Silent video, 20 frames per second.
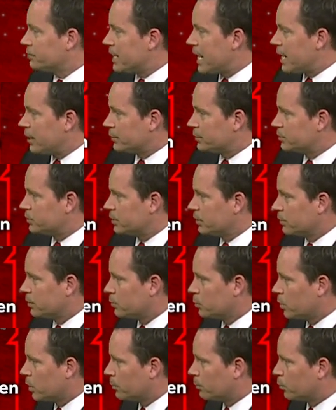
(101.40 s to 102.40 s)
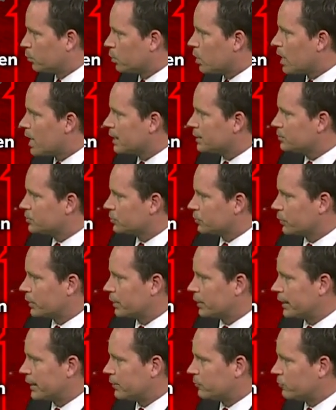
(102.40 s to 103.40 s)
of now, this is a little more broad
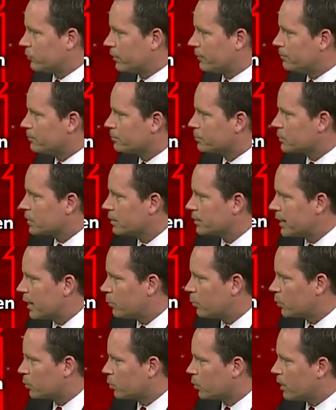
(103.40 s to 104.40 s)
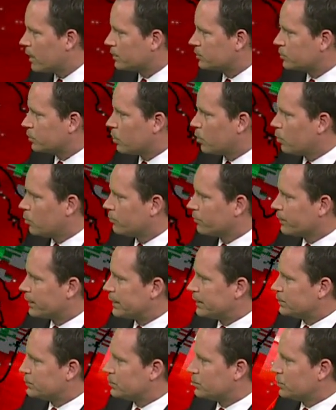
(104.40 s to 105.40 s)
circulation that will cross over
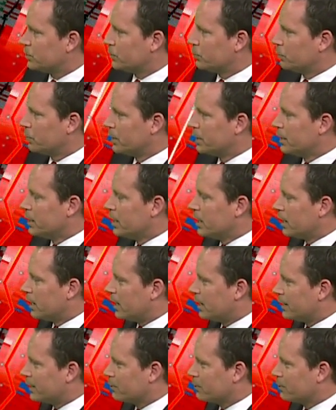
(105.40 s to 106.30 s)
into uh,